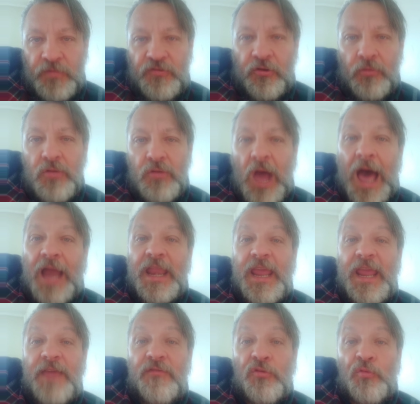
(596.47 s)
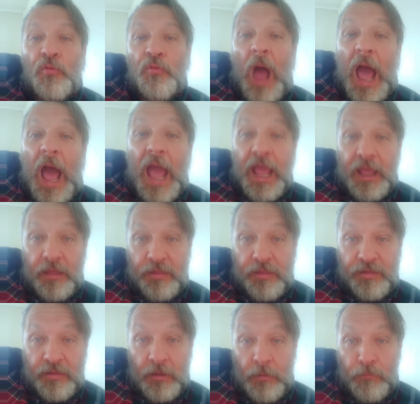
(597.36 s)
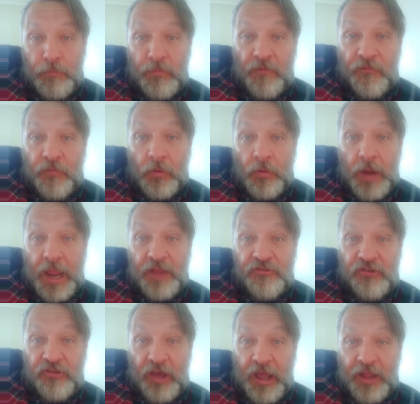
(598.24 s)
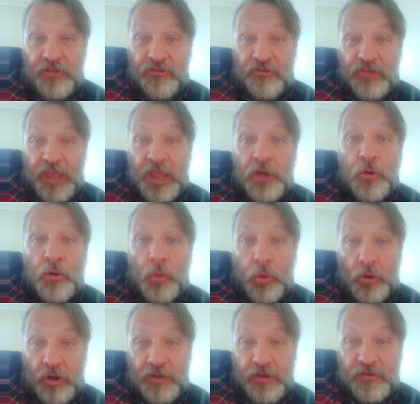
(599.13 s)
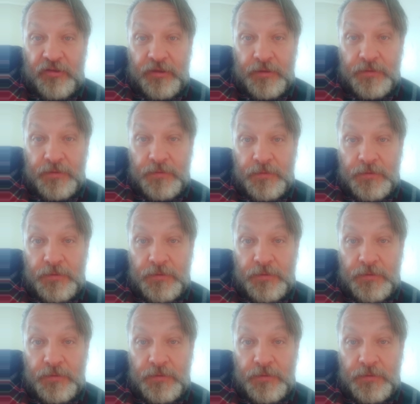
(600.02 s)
Do not even rise before a judge in court